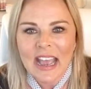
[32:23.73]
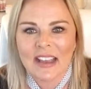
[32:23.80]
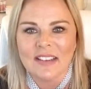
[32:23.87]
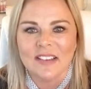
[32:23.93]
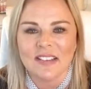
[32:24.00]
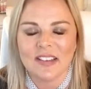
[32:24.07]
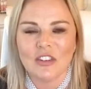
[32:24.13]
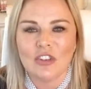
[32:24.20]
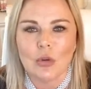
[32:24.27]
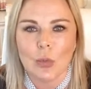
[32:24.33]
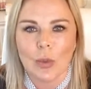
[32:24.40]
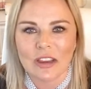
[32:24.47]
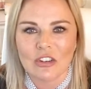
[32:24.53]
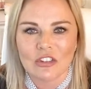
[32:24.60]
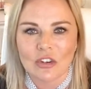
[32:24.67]
a
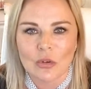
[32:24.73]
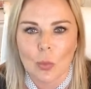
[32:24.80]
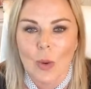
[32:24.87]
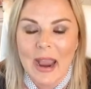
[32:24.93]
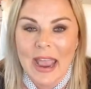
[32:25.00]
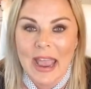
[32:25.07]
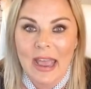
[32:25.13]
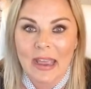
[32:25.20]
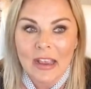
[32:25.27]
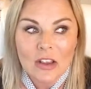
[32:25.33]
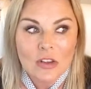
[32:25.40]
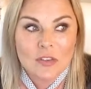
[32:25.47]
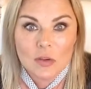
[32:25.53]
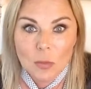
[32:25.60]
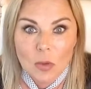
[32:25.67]
situation where
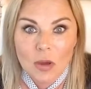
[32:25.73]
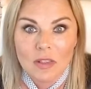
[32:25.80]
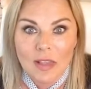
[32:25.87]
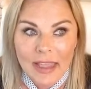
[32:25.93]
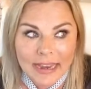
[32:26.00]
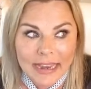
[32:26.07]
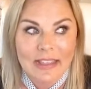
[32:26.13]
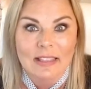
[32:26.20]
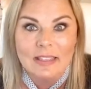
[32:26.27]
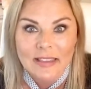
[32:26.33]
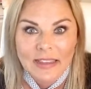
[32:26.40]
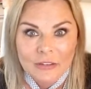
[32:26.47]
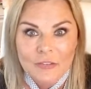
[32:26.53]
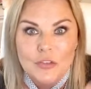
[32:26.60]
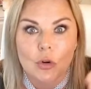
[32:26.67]
someone like
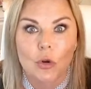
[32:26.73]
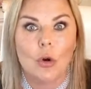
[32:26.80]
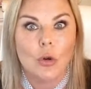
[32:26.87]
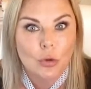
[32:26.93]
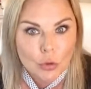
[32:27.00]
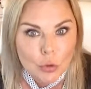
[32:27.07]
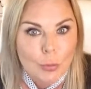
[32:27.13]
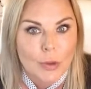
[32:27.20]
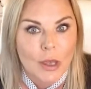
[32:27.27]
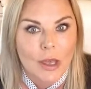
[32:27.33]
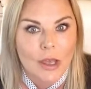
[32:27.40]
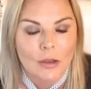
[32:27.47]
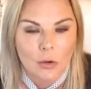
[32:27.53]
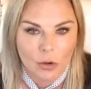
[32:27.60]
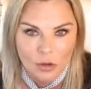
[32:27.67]
Lyft or
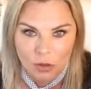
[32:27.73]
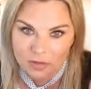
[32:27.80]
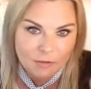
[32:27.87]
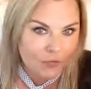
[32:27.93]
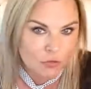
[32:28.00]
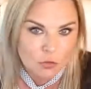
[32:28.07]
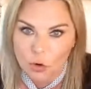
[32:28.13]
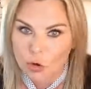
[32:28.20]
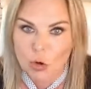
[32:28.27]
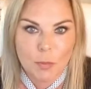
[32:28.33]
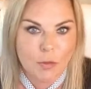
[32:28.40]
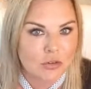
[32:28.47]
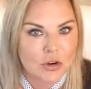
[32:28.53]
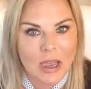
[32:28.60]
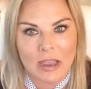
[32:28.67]
Uber, or a Lyft or
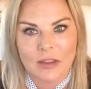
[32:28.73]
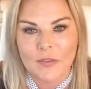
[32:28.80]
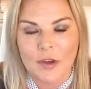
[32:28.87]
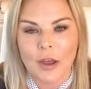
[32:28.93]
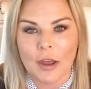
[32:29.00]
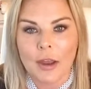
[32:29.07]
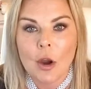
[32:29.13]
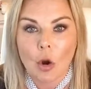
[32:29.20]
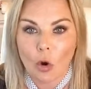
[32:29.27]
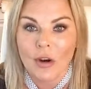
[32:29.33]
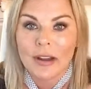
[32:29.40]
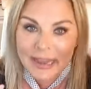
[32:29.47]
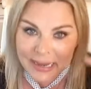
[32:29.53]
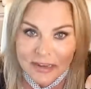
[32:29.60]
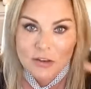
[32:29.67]
Uber driver, or
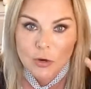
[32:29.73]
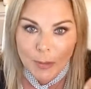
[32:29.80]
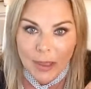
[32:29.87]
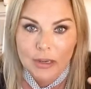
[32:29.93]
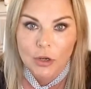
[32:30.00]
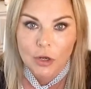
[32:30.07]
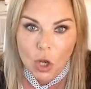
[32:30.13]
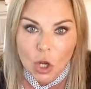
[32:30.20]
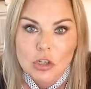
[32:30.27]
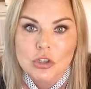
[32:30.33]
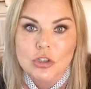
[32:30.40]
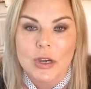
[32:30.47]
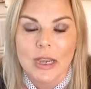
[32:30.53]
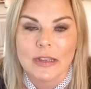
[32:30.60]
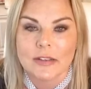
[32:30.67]
an independent
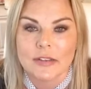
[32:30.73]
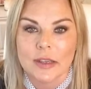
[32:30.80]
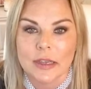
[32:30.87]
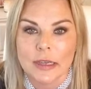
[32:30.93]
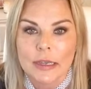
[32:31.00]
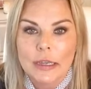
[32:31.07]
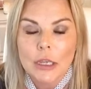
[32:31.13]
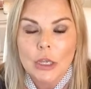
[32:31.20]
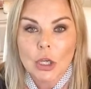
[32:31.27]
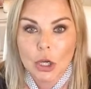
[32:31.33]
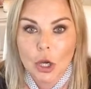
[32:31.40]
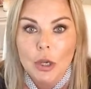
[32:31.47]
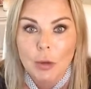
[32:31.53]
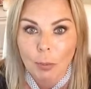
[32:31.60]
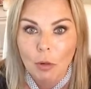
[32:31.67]
contractor
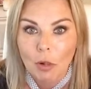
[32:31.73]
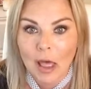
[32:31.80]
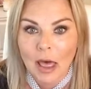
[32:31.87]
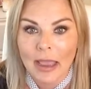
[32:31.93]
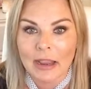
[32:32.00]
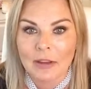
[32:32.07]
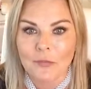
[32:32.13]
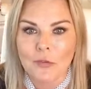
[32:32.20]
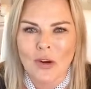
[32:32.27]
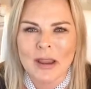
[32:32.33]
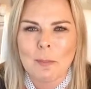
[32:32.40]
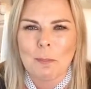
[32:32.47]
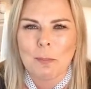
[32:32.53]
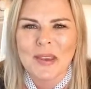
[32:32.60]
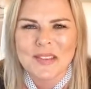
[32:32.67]
could apply for
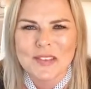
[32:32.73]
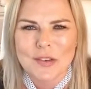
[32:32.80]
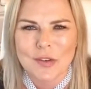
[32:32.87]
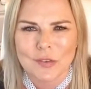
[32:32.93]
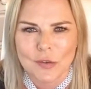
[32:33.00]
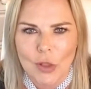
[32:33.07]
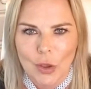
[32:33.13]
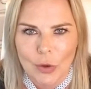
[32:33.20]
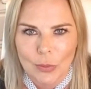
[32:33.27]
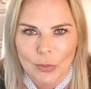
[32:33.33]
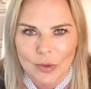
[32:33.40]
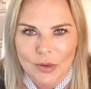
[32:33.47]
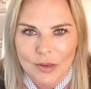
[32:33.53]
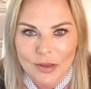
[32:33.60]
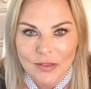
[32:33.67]
a business
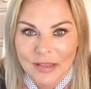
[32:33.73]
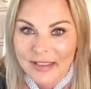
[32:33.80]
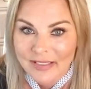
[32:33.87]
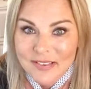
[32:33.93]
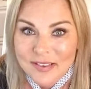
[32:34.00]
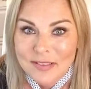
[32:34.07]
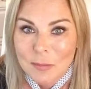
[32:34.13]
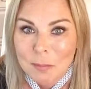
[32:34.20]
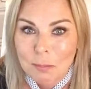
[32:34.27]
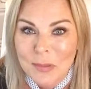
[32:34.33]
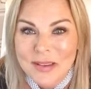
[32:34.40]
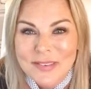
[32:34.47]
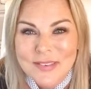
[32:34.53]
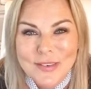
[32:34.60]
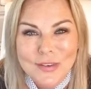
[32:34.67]
loan. Like, this is a
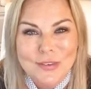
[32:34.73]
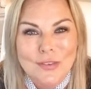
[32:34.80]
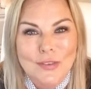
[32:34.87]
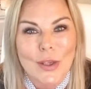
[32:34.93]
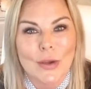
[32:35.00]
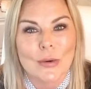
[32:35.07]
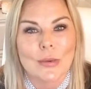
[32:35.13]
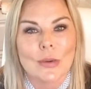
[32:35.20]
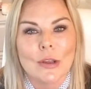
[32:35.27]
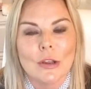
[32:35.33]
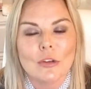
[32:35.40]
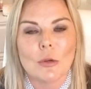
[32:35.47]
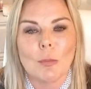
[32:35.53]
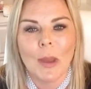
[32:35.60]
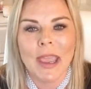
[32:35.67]
business
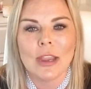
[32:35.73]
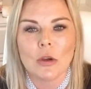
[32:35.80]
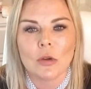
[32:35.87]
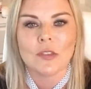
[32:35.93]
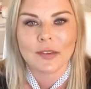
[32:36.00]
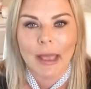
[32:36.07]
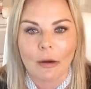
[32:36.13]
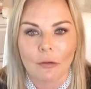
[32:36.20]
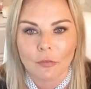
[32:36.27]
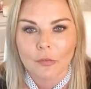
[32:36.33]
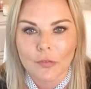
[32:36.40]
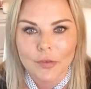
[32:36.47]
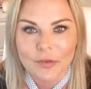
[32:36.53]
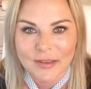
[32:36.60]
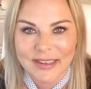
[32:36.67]
loan to pay
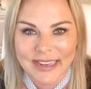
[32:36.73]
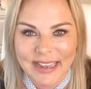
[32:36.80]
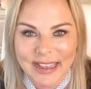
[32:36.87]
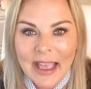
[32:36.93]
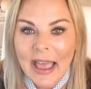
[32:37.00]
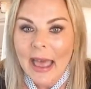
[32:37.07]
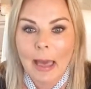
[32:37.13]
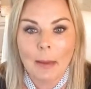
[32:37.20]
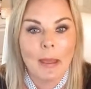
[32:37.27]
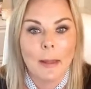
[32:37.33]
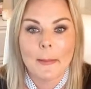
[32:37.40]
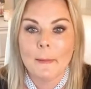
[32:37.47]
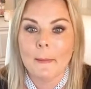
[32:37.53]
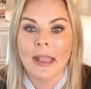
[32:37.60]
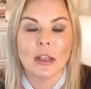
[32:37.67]
yourself and
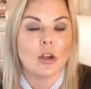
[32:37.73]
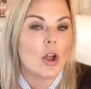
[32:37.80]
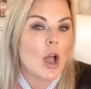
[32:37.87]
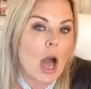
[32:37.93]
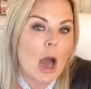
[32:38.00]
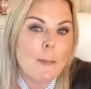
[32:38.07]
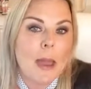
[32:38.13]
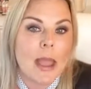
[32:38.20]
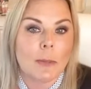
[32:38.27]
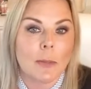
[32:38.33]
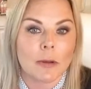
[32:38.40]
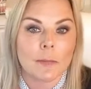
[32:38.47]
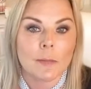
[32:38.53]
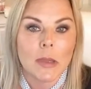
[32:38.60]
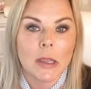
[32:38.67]
maybe make your car
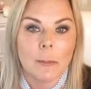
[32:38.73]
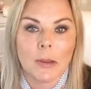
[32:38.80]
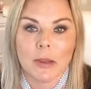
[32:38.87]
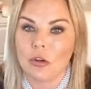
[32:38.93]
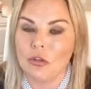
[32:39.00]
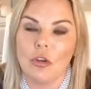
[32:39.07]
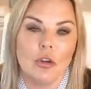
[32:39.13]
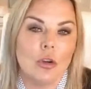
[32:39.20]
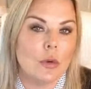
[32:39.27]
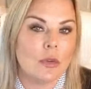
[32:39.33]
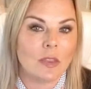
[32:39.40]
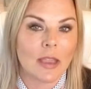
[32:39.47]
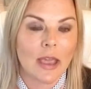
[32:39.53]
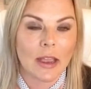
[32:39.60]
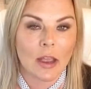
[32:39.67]
payment because you're
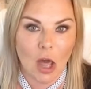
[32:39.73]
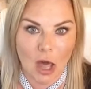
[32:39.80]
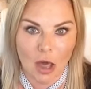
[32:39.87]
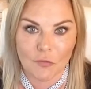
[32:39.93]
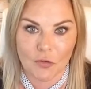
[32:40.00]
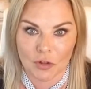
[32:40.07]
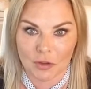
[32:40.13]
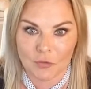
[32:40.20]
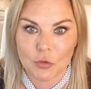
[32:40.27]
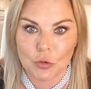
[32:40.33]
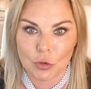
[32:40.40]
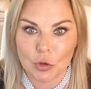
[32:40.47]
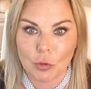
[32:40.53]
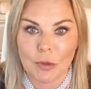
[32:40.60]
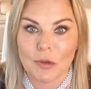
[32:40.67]
using that car for Lyft
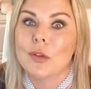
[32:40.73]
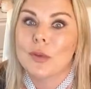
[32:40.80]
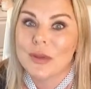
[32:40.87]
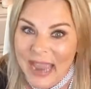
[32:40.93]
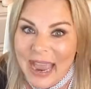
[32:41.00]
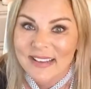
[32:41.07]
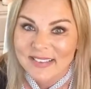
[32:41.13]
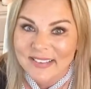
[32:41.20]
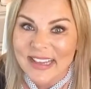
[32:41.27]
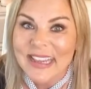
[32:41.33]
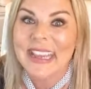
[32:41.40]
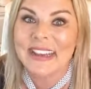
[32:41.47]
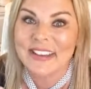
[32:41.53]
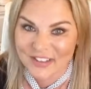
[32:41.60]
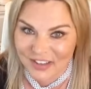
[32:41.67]
or Uber. So yes,
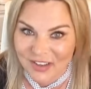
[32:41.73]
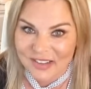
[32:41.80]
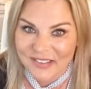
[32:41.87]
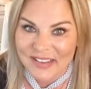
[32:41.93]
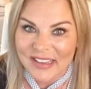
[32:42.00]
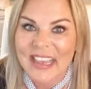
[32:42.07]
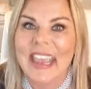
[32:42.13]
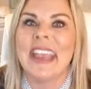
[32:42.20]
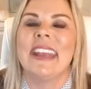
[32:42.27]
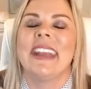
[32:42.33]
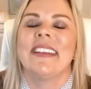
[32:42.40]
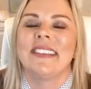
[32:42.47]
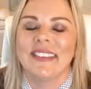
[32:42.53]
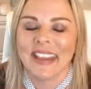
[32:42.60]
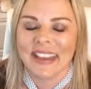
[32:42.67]
it does.
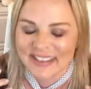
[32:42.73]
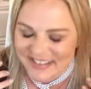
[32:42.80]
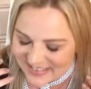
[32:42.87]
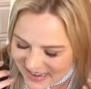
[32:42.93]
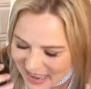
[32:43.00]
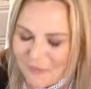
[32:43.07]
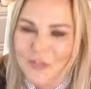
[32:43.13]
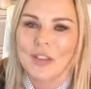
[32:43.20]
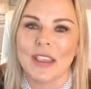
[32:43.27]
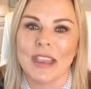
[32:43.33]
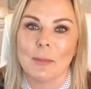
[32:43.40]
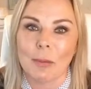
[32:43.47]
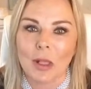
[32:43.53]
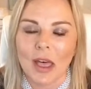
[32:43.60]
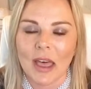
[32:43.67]
It definitely
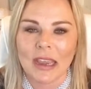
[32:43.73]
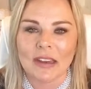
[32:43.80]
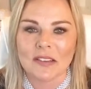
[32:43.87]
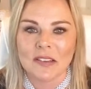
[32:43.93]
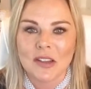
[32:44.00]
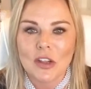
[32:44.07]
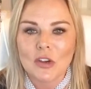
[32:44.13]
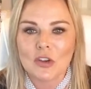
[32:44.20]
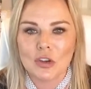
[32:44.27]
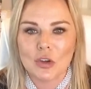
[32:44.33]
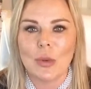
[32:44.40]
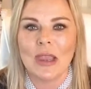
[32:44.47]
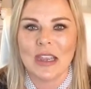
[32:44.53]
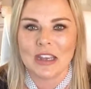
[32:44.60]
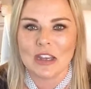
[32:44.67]
applies
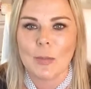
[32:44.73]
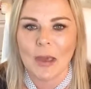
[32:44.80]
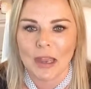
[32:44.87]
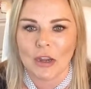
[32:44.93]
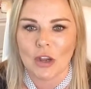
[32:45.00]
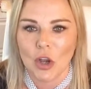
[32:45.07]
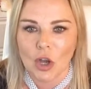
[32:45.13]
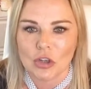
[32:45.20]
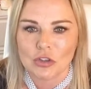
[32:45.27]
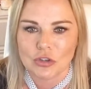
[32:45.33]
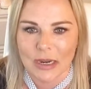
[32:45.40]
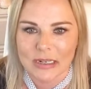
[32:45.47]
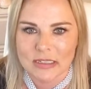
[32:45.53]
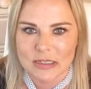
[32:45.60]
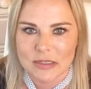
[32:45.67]
to independent
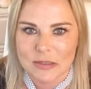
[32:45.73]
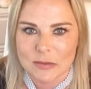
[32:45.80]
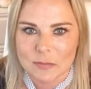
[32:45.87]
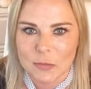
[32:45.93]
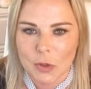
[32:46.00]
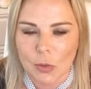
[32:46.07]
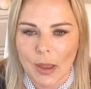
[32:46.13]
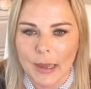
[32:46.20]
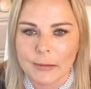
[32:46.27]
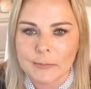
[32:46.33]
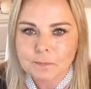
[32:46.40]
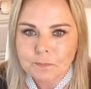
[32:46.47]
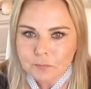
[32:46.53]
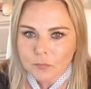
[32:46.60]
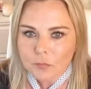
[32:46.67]
contractors,
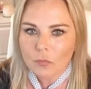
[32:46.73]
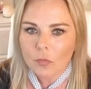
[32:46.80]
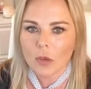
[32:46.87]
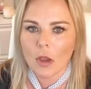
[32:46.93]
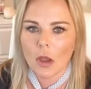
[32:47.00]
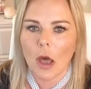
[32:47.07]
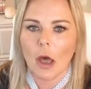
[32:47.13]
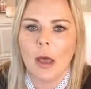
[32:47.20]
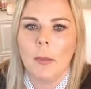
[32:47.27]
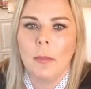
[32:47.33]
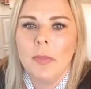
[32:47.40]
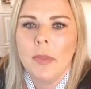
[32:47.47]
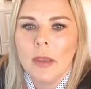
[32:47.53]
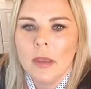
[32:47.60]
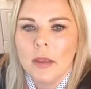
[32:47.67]
okay?
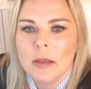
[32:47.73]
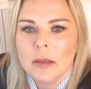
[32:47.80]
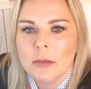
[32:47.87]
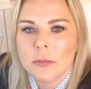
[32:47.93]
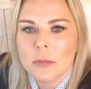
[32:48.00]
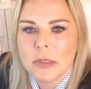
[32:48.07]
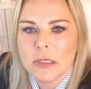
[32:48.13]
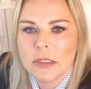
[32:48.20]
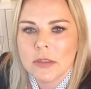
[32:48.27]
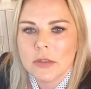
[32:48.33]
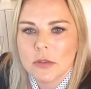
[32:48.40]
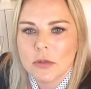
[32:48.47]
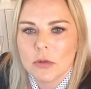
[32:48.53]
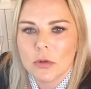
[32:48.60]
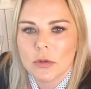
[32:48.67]
Let me
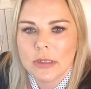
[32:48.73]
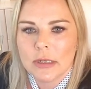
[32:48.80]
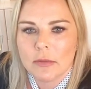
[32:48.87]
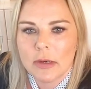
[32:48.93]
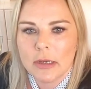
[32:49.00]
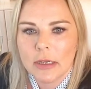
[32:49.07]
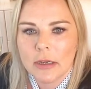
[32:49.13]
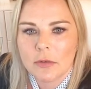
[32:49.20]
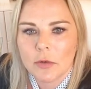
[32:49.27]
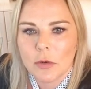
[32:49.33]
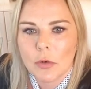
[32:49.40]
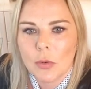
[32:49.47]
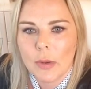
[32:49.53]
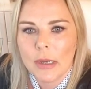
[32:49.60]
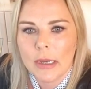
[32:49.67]
scroll down right here real
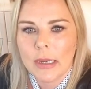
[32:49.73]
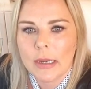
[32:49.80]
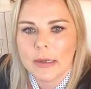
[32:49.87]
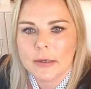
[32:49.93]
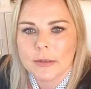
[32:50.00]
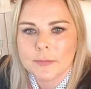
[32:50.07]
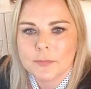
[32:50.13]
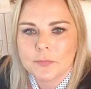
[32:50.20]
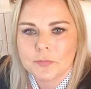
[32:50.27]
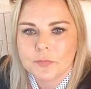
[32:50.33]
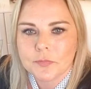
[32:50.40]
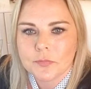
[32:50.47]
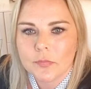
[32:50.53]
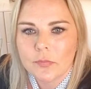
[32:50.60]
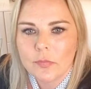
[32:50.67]
quick.
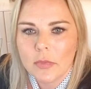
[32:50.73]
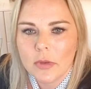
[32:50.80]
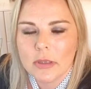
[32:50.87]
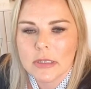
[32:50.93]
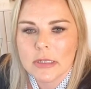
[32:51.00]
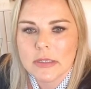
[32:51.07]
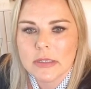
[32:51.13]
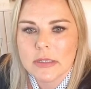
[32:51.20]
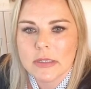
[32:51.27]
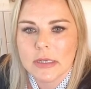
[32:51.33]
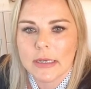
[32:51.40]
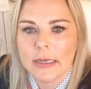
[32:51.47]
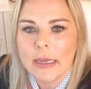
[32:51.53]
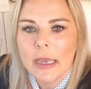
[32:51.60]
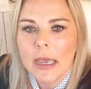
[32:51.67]
Let's
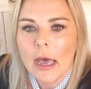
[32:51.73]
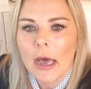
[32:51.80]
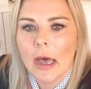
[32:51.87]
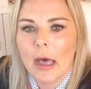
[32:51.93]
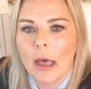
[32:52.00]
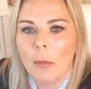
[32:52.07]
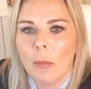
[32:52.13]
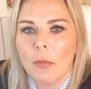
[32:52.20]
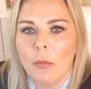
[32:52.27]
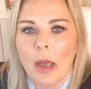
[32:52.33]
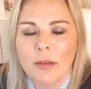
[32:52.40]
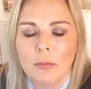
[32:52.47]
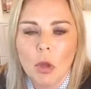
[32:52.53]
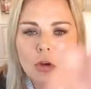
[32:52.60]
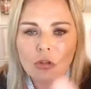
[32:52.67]
see.
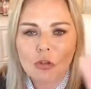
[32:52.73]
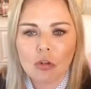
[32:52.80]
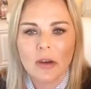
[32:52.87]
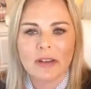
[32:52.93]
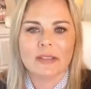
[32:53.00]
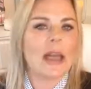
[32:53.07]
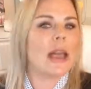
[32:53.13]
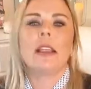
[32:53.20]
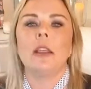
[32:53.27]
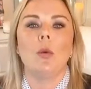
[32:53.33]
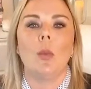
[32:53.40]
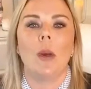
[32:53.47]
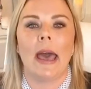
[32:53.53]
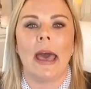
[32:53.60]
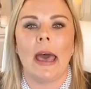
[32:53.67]
I'm not sure exactly
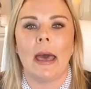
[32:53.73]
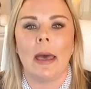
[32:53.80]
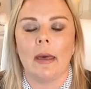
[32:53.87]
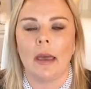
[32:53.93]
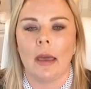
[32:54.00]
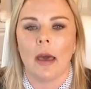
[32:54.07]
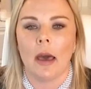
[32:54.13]
where